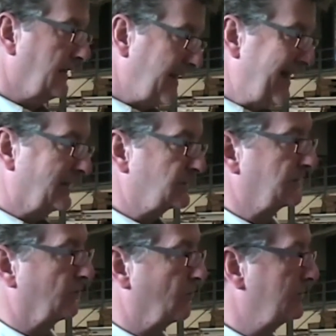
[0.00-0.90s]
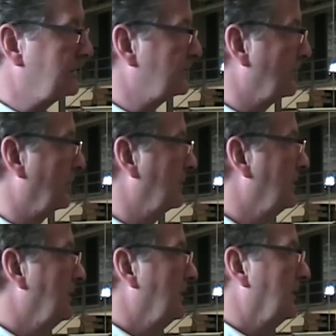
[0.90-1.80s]
adds the warming drawer,
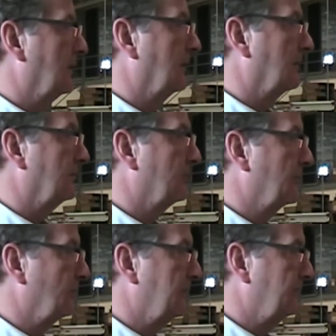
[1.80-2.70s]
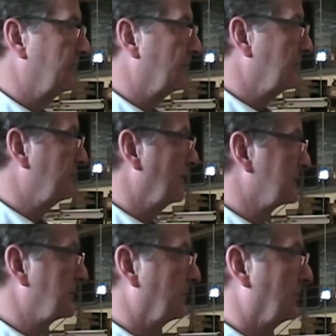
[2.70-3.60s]
but we've
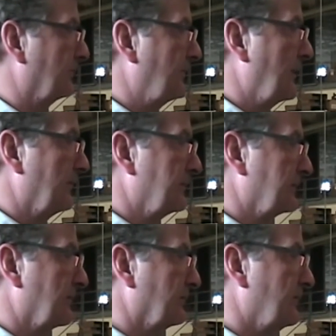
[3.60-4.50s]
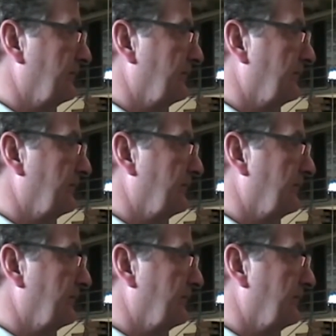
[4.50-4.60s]
also found that a